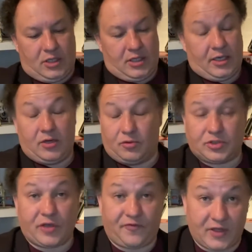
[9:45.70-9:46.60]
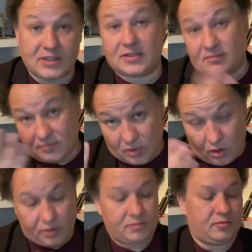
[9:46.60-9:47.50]
it also fits
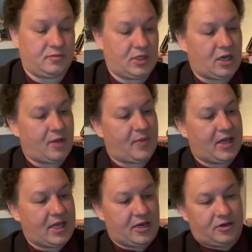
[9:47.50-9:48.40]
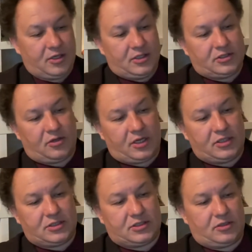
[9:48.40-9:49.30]
on the iPad Air. So I can
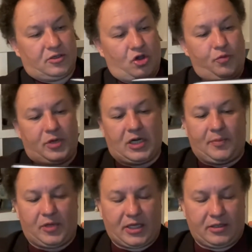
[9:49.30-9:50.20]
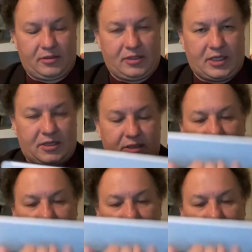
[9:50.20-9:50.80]
just open it up like this,